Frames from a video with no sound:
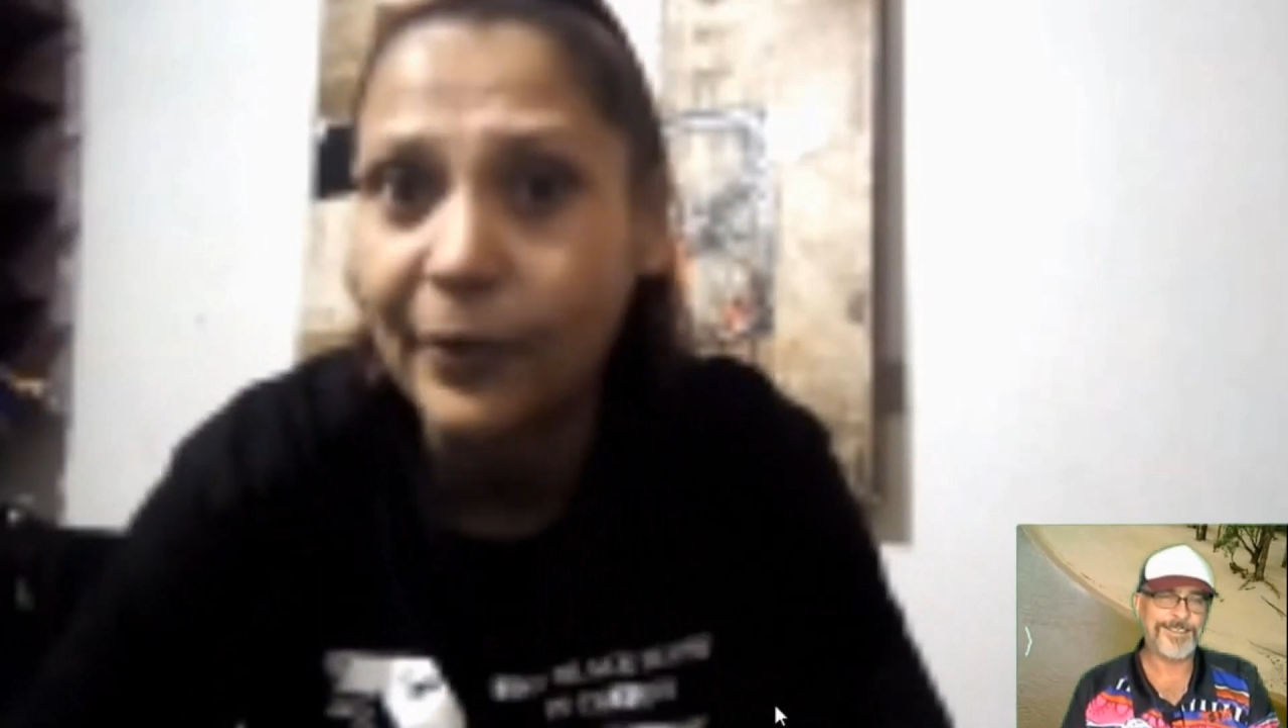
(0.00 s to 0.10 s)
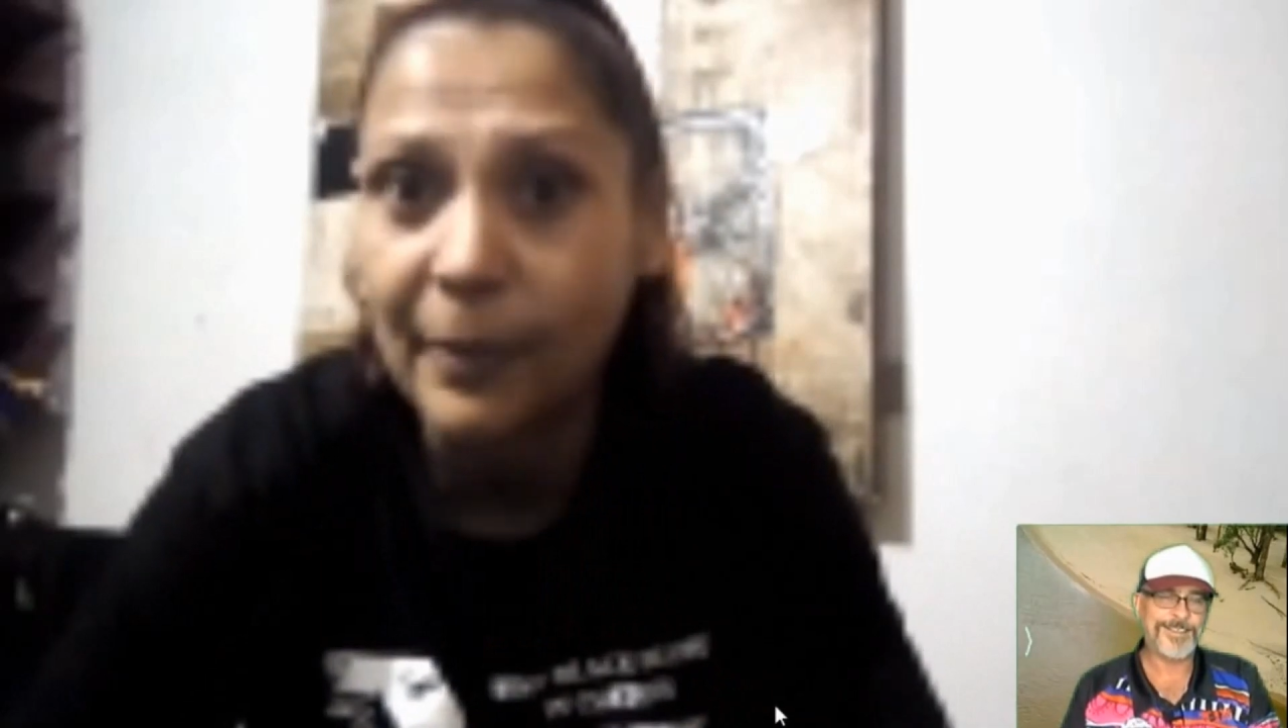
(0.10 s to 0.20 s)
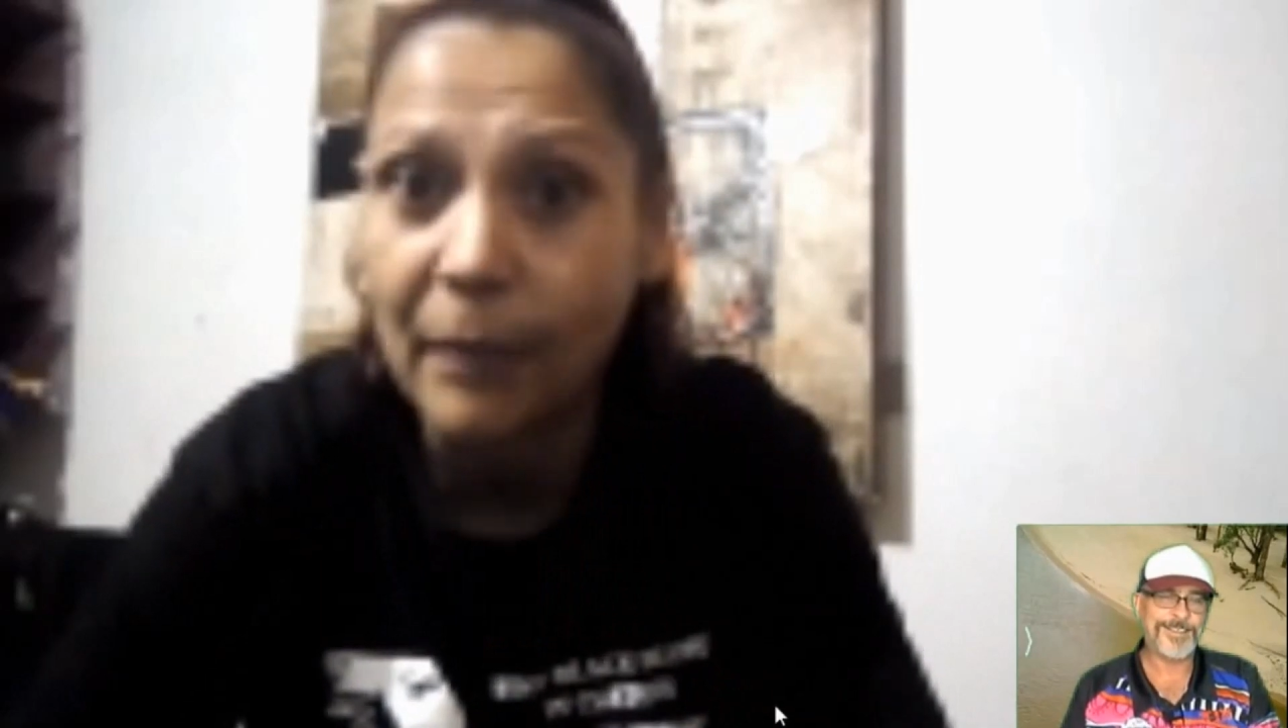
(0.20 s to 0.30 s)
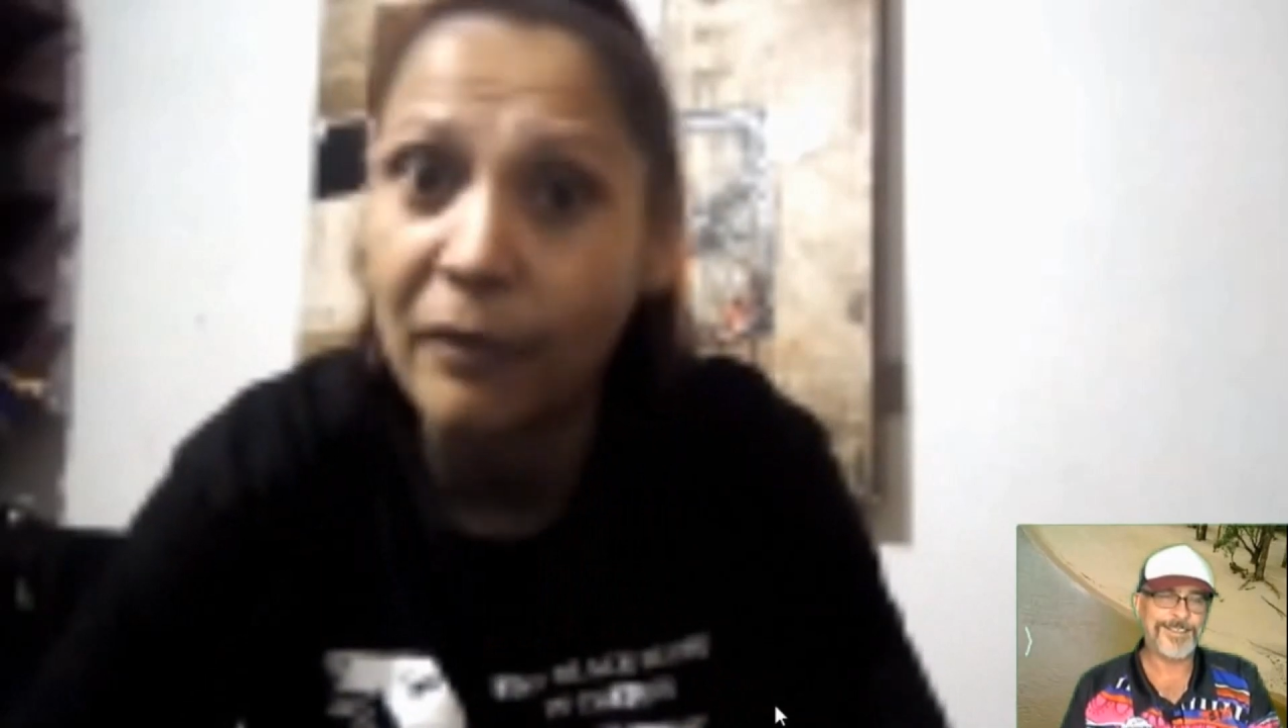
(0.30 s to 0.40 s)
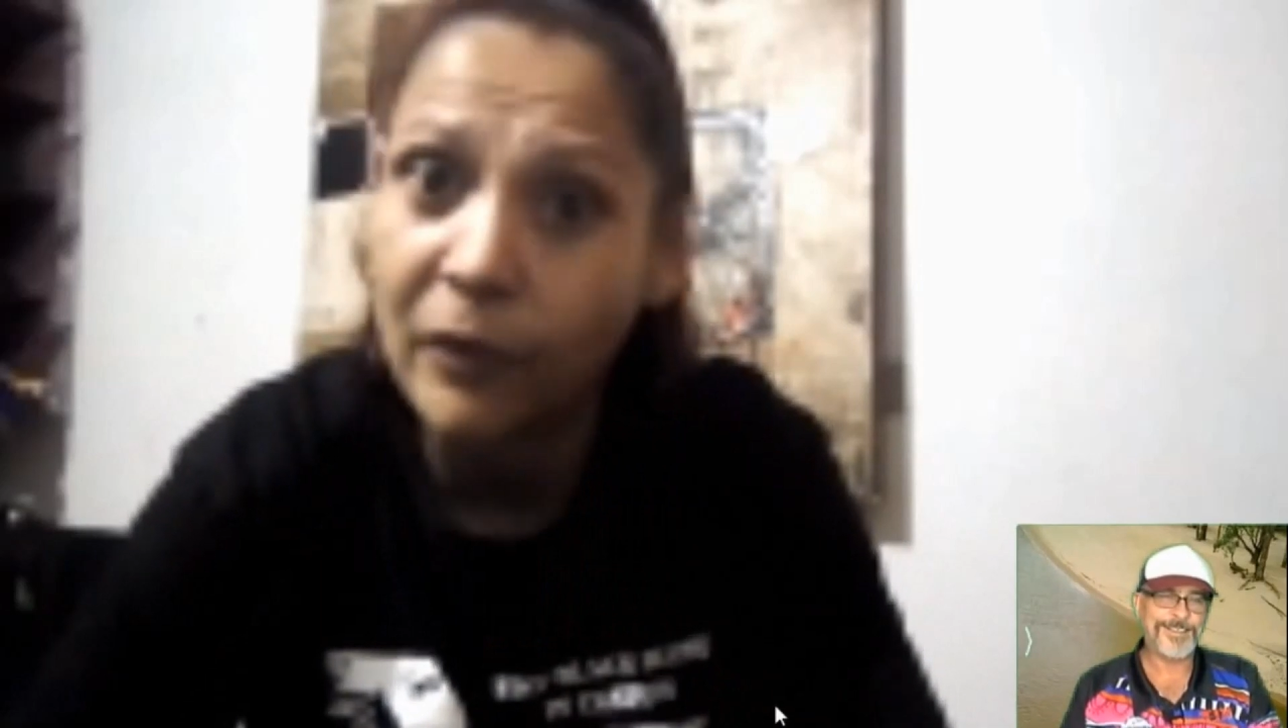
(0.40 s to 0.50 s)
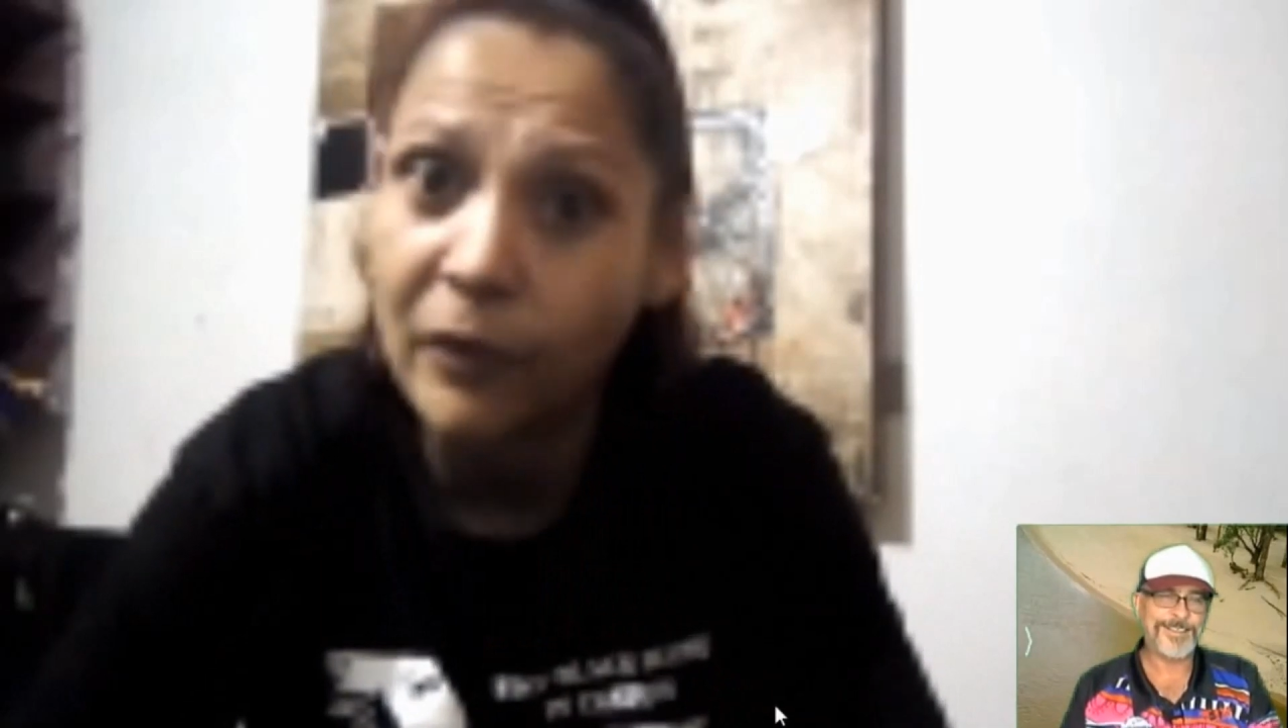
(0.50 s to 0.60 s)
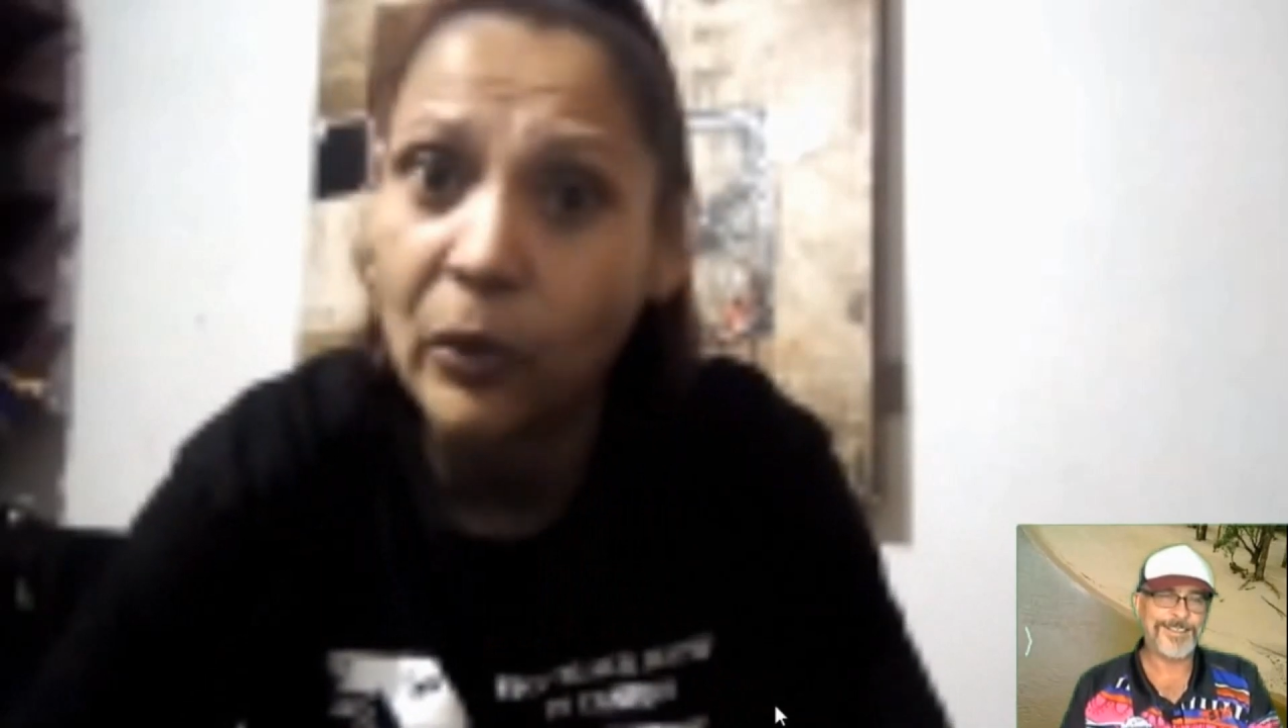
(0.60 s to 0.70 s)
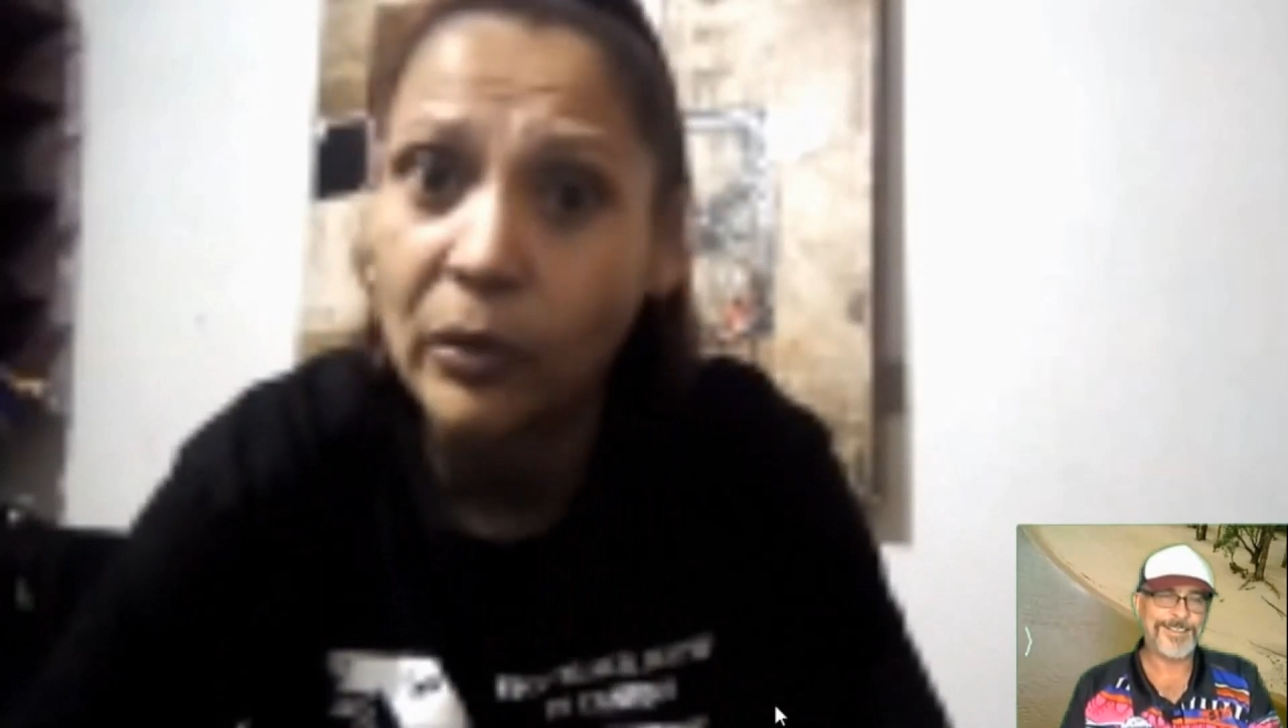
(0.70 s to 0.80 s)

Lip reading: about my fall."